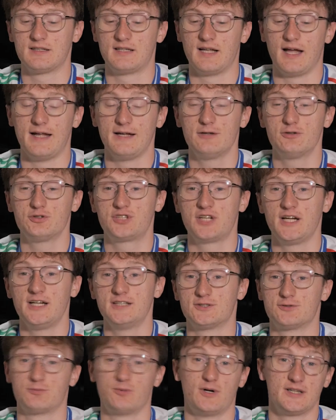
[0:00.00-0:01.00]
The angle
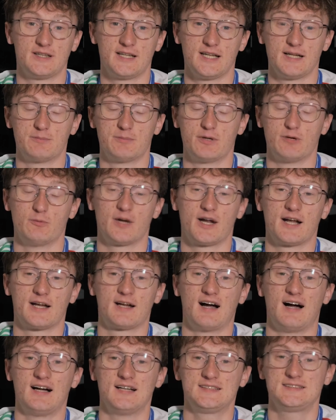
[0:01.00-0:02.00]
change is one thing, but what I
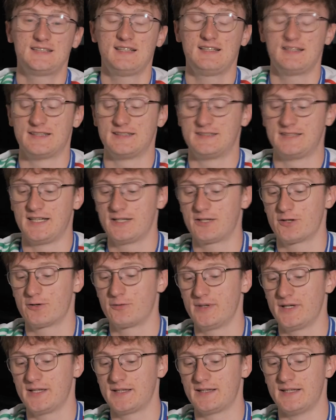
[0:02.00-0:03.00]
constantly tinker
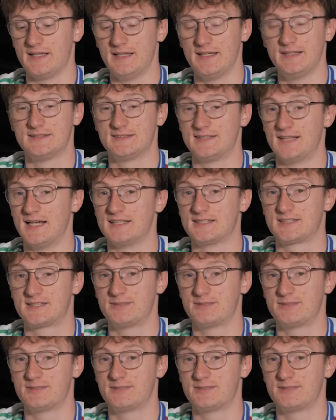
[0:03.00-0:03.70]
with is that